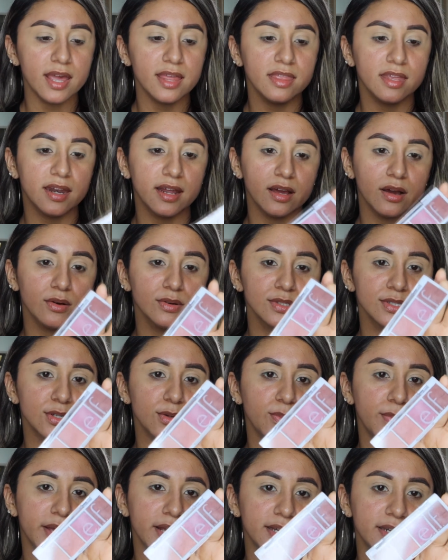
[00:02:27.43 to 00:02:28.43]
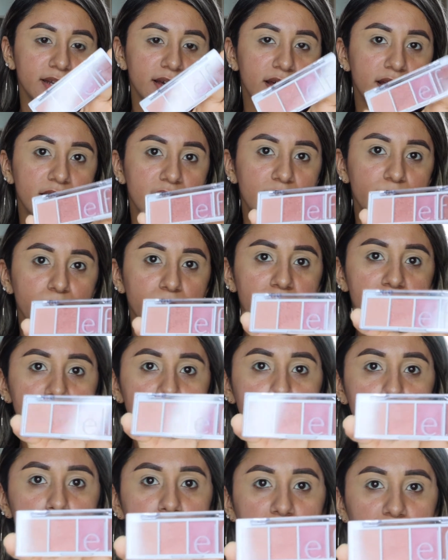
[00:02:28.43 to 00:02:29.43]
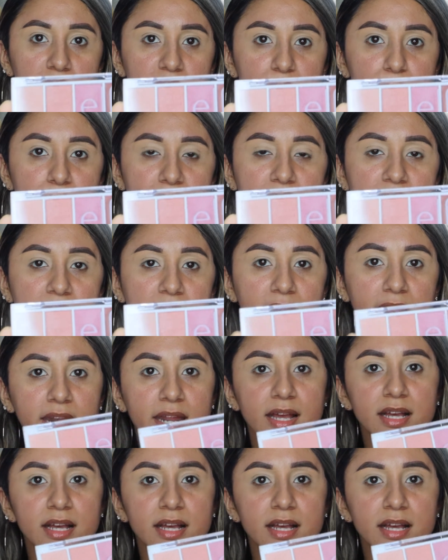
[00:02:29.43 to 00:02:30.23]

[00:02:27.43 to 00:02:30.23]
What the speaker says: and then I also picked up Berry Bad.